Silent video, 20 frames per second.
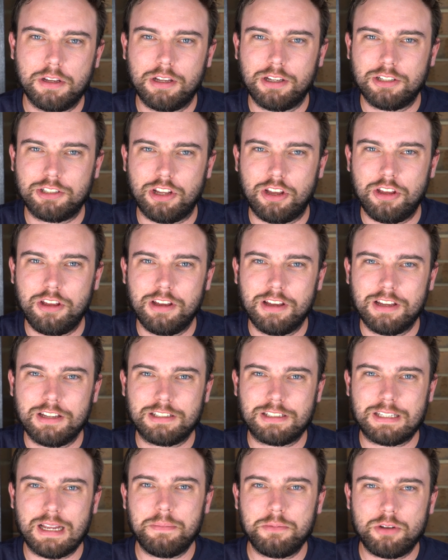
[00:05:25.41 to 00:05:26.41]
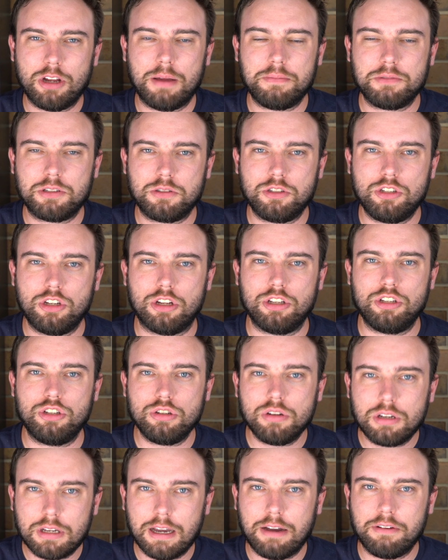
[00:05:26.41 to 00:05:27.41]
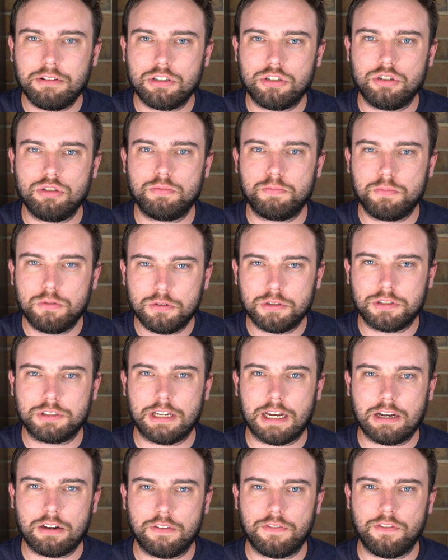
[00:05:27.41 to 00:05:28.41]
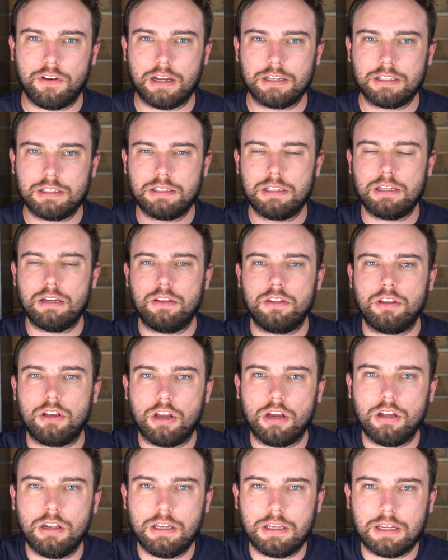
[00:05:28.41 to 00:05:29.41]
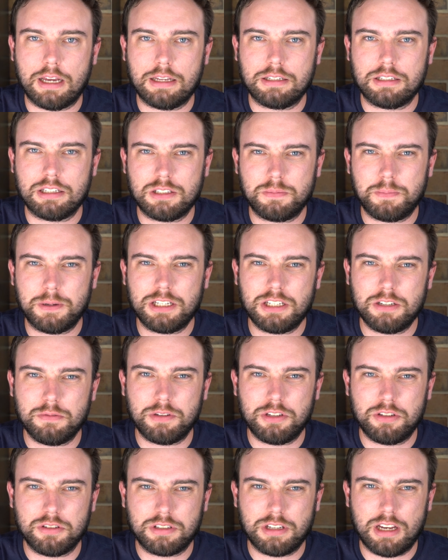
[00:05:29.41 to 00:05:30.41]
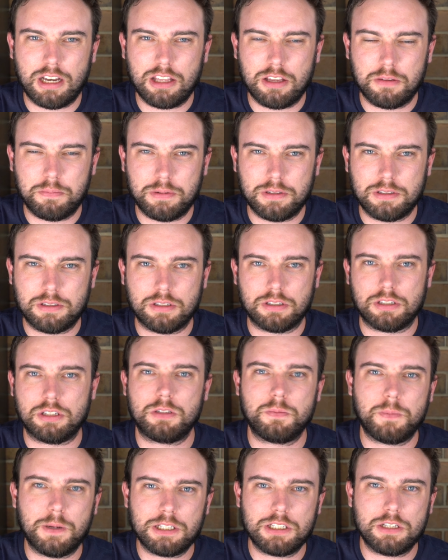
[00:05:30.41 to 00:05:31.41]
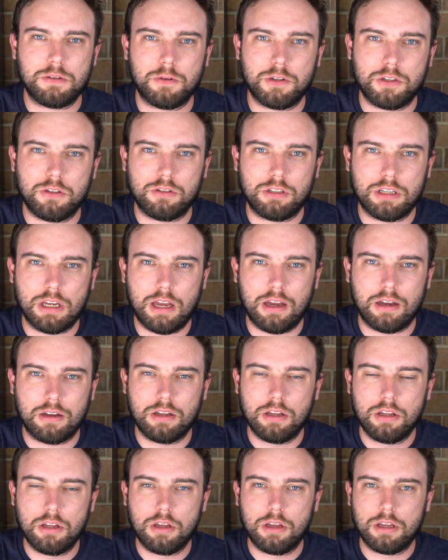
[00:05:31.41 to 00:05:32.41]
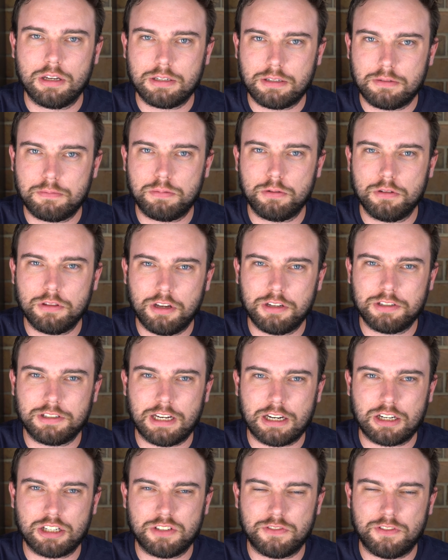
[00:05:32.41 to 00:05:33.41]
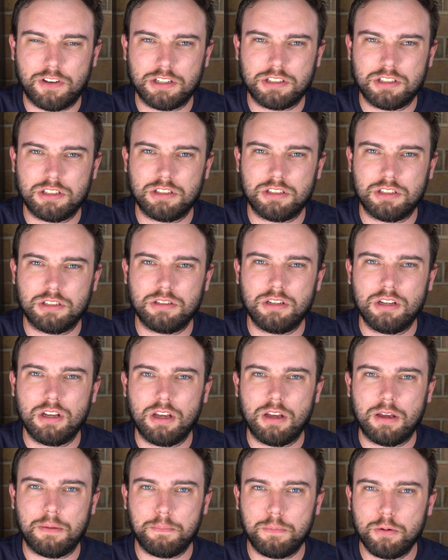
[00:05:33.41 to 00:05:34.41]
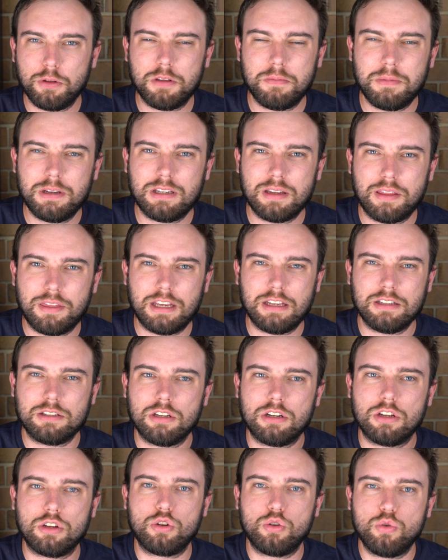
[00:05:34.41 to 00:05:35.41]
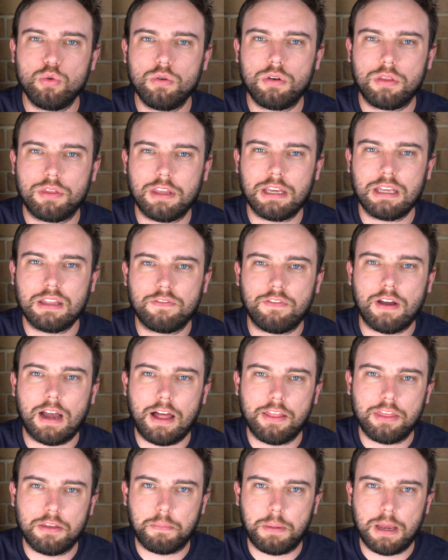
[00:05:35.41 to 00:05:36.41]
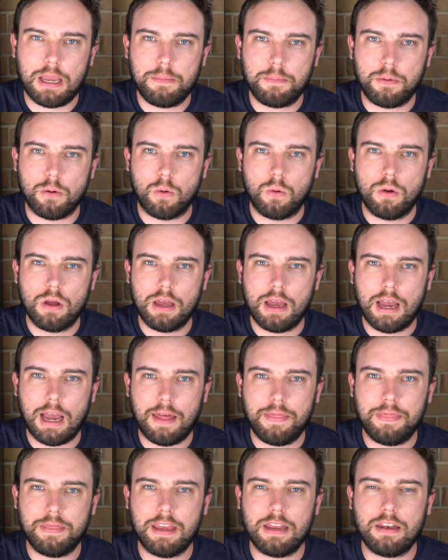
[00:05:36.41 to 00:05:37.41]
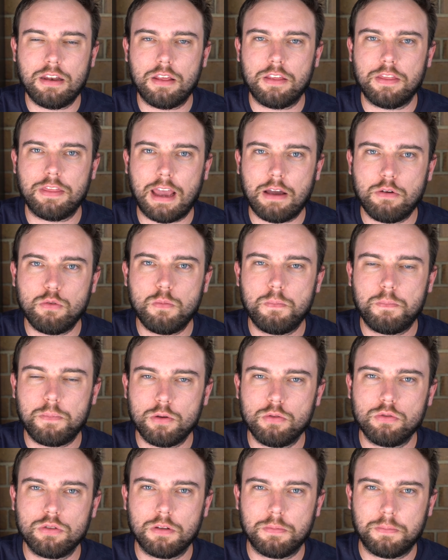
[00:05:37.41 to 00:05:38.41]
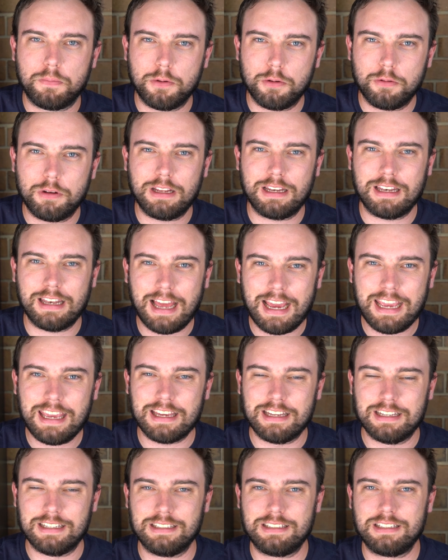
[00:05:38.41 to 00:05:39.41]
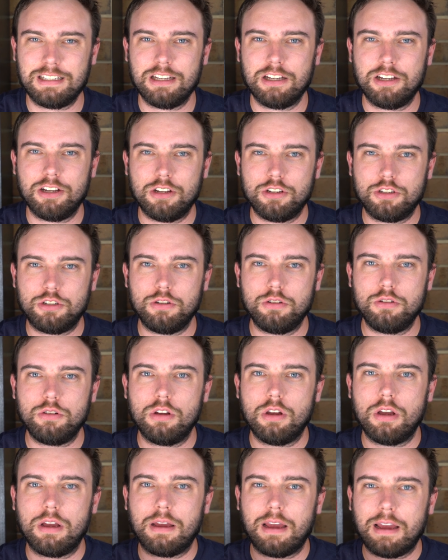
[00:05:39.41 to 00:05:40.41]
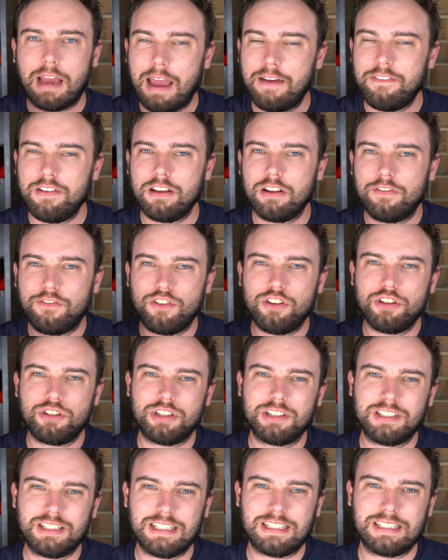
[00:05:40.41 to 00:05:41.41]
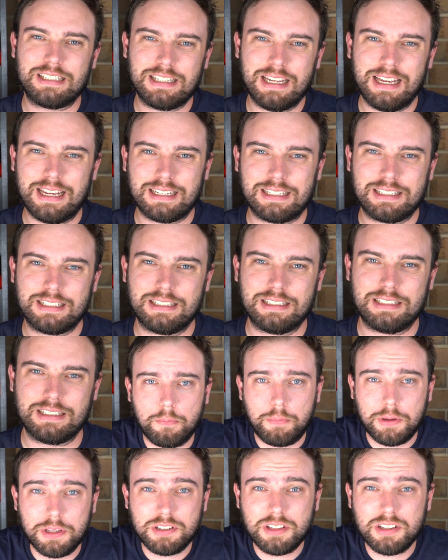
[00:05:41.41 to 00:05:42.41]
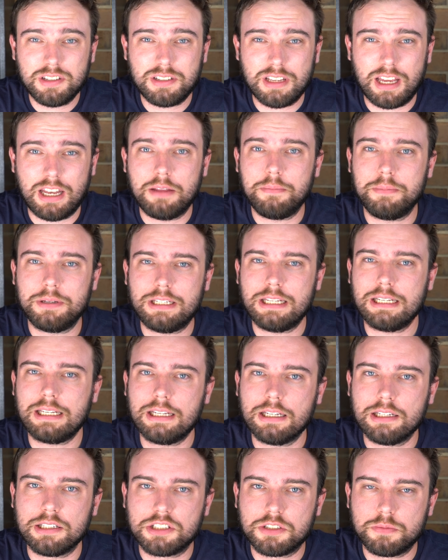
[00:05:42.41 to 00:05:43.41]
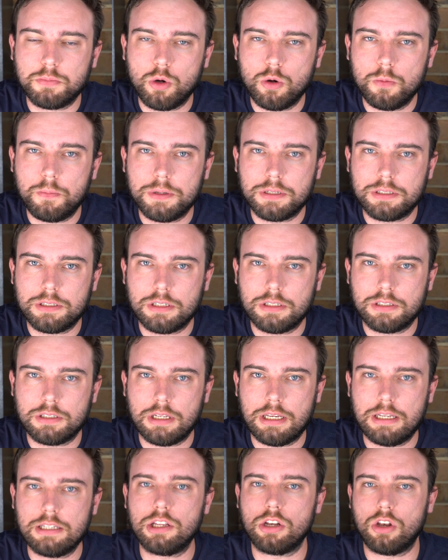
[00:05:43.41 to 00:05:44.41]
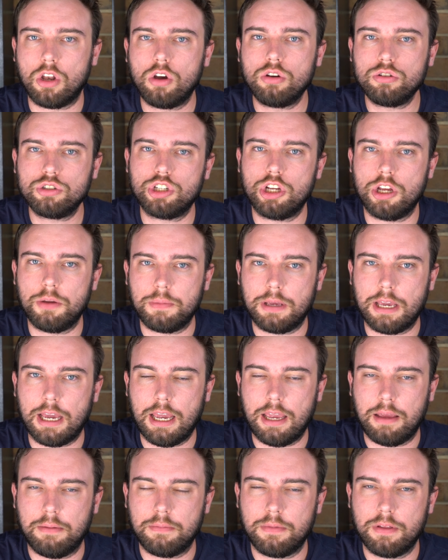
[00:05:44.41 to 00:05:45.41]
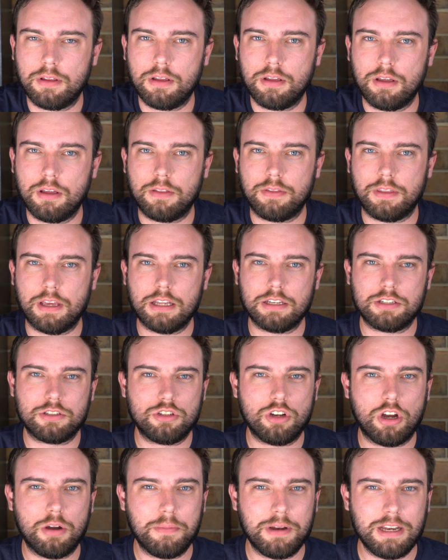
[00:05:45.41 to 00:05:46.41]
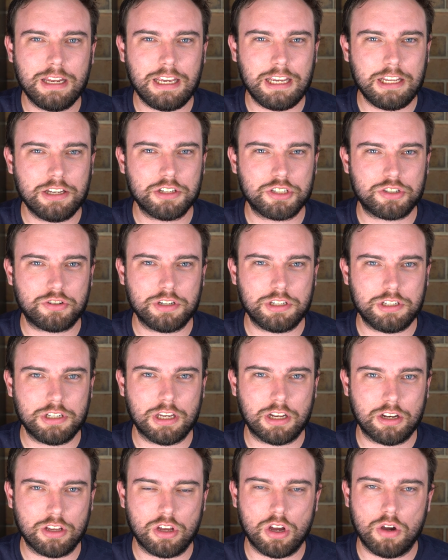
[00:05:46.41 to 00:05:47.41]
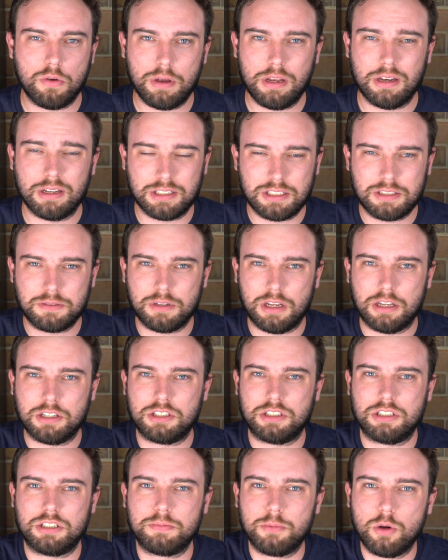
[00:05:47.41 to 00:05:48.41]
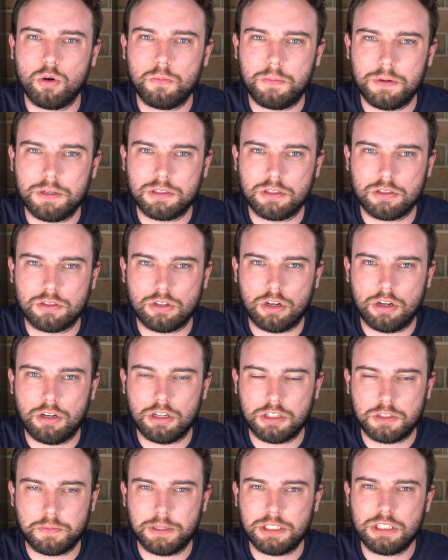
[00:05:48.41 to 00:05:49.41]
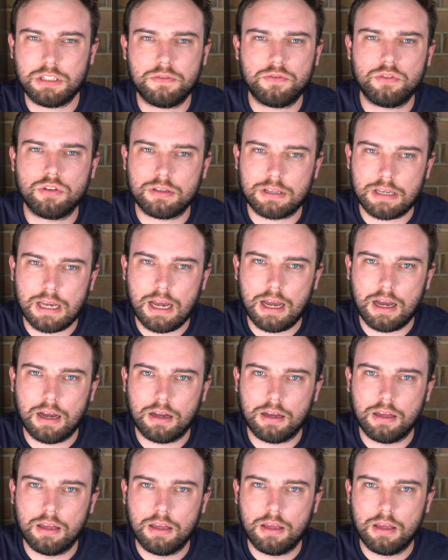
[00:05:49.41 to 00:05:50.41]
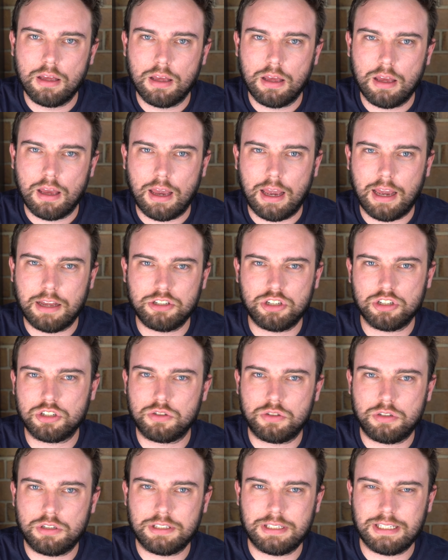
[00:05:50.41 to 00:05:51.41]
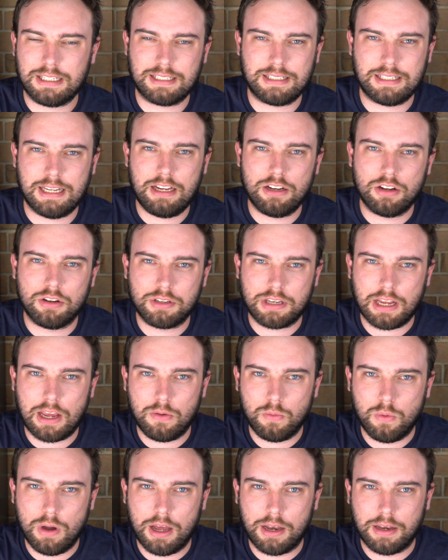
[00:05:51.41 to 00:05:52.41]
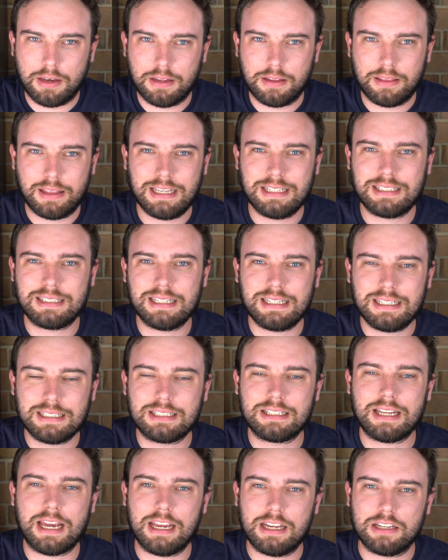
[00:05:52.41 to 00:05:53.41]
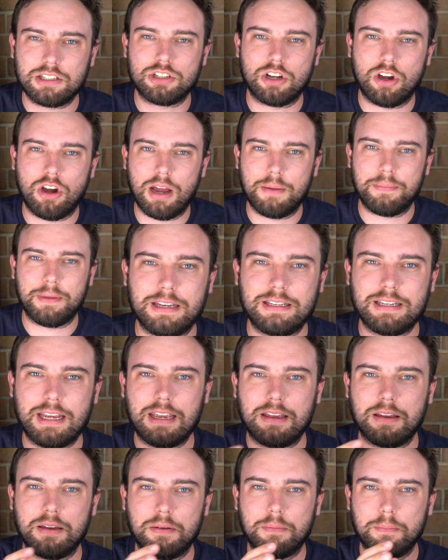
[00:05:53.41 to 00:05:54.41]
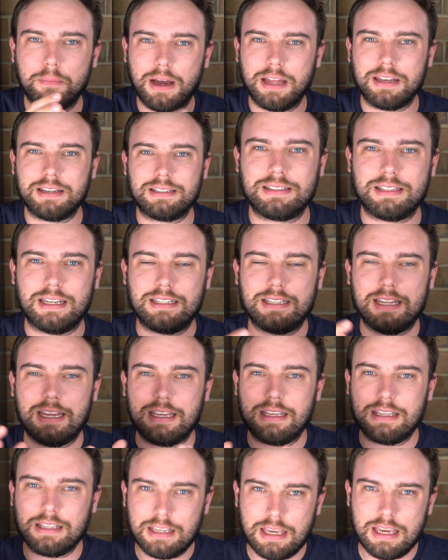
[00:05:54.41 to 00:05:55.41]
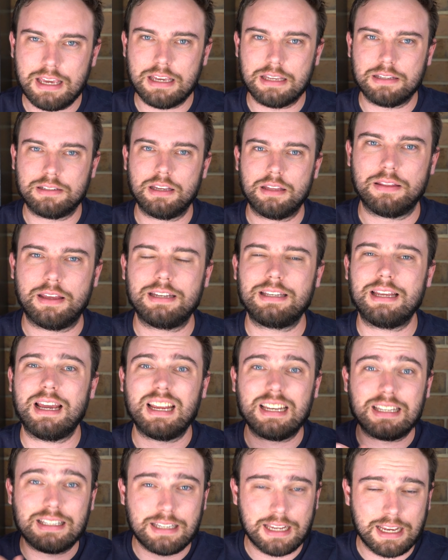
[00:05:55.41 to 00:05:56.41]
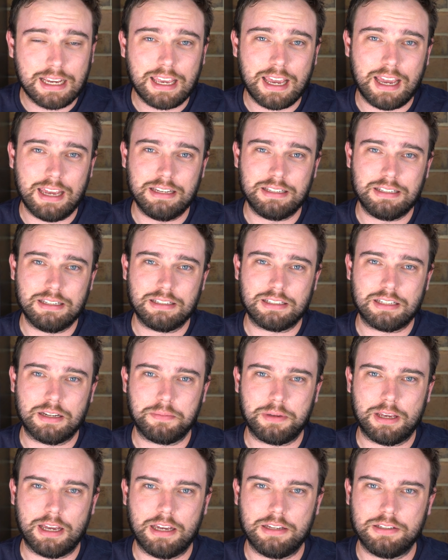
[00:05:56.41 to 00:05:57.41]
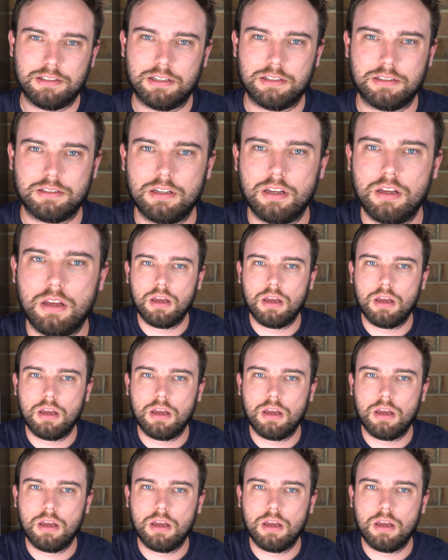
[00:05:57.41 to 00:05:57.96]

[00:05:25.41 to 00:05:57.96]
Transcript: So sometimes, you know, you are going to put sacrifices in in the early days, especially when you're starting a business, especially when you're young, put those sacrifices and put them into things that are good things for other people. And then that will build the building layers to having future success. Business, and in particular small business, is a long term game there's not many industries you're going to go in as a small business owner, especially if you're young, and just succeed on day one. These things take time. They take months. They take years. They take decades in some cases.